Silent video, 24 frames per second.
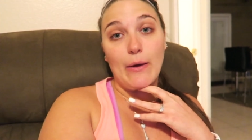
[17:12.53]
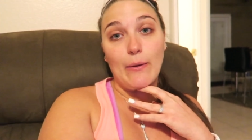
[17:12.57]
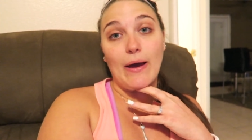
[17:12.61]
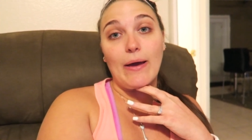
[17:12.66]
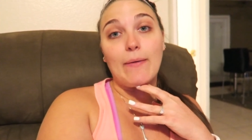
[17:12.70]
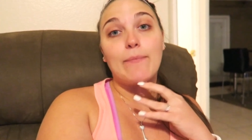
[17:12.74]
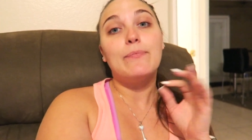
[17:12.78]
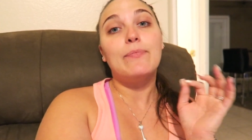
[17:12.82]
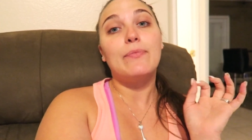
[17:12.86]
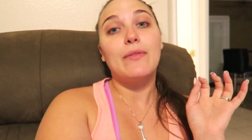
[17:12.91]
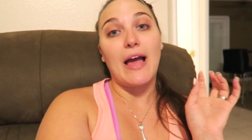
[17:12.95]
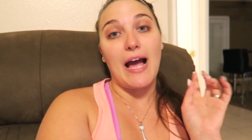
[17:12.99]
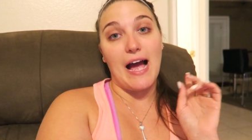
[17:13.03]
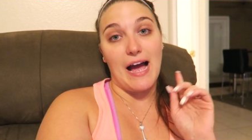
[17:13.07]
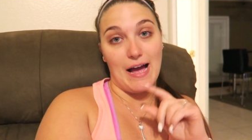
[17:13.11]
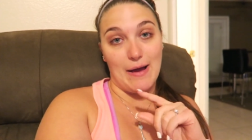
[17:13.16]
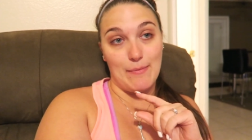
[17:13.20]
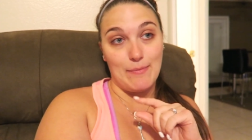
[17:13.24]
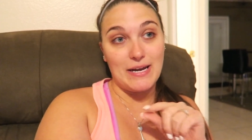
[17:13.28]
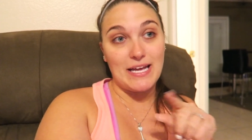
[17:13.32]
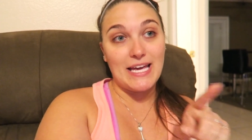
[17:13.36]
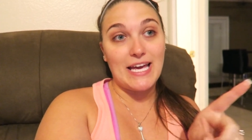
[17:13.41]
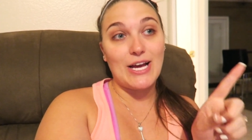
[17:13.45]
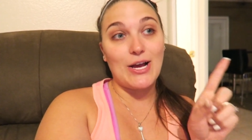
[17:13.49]
Anyway,
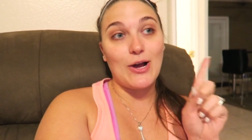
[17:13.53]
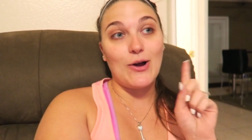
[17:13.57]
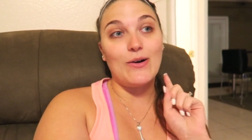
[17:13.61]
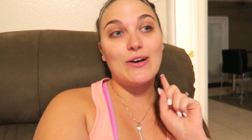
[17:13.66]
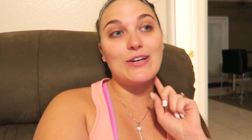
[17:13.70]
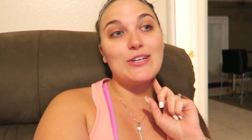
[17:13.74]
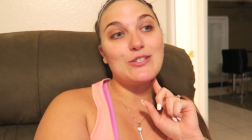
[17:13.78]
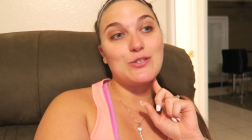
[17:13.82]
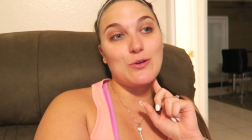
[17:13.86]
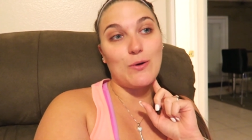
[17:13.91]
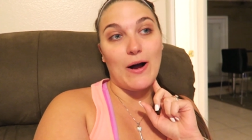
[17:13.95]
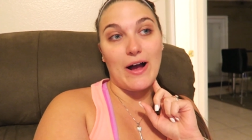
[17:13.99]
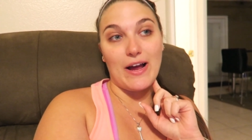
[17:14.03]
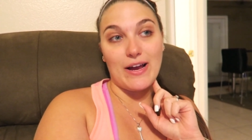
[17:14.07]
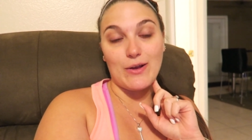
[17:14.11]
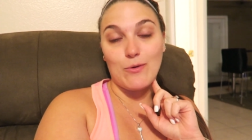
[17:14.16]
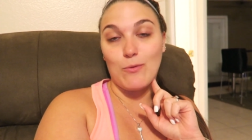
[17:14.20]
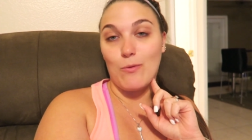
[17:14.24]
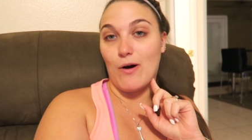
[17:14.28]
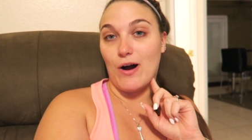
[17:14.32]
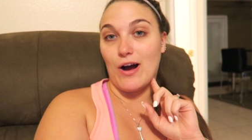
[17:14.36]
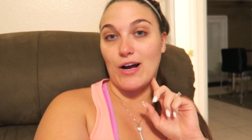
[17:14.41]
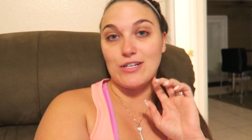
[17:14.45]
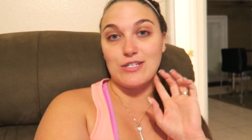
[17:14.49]
I'm gonna get going so I
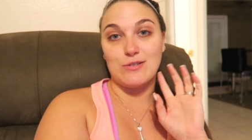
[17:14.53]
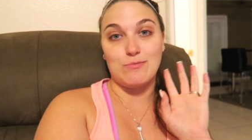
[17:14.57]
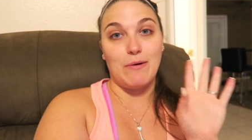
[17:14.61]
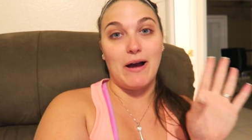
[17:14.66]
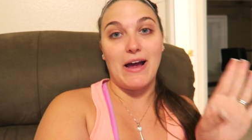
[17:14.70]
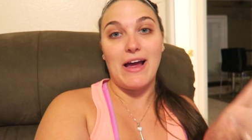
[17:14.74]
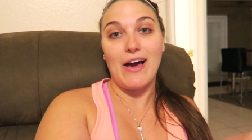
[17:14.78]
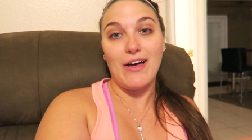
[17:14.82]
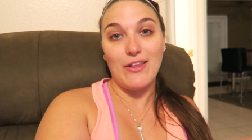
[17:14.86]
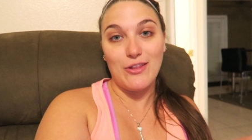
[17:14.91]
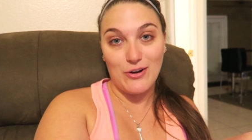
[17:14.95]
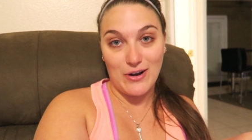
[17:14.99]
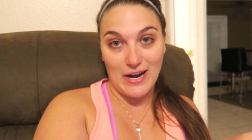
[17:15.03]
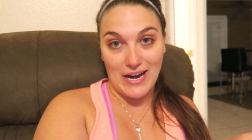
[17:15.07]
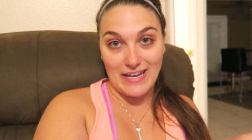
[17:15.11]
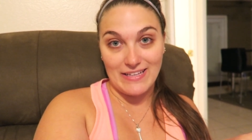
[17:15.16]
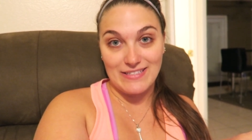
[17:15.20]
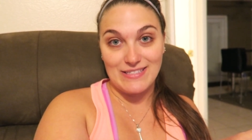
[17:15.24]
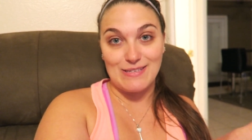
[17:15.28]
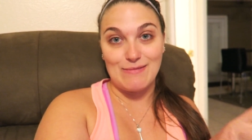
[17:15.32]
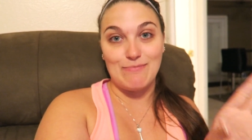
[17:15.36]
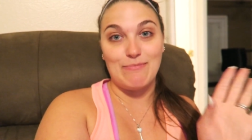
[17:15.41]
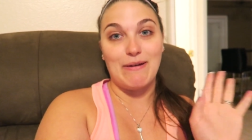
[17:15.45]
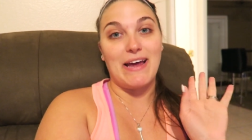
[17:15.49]
can watch my other
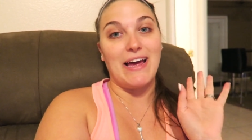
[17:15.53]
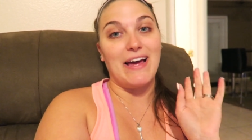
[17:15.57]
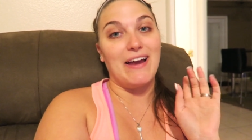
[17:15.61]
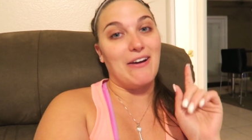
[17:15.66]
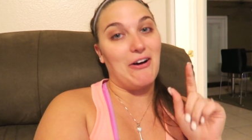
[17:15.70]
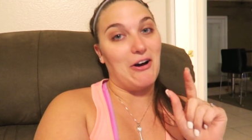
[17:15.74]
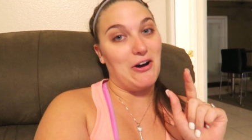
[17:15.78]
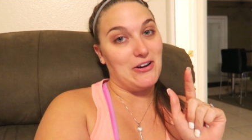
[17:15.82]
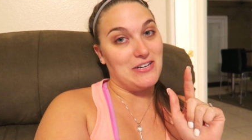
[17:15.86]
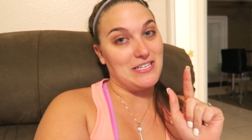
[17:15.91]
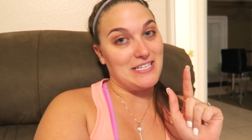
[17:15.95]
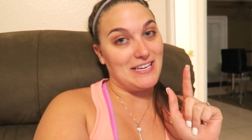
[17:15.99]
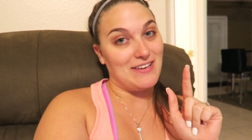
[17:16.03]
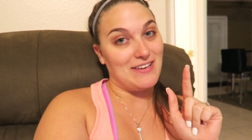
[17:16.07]
handsome man on